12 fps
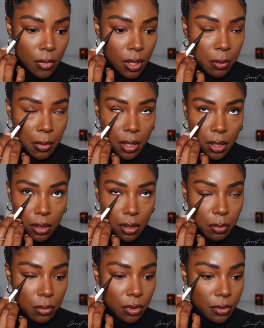and make it
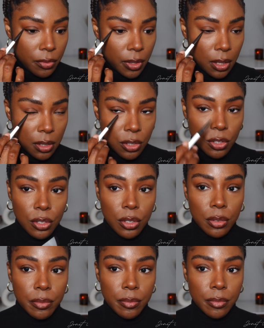look more finished.
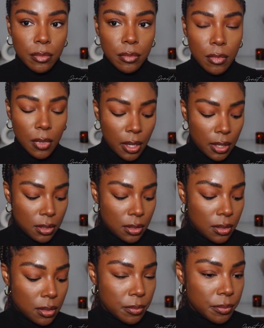
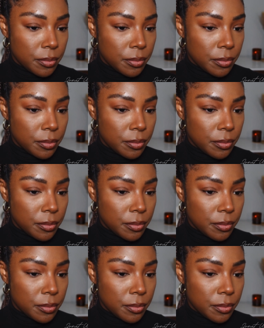Yes.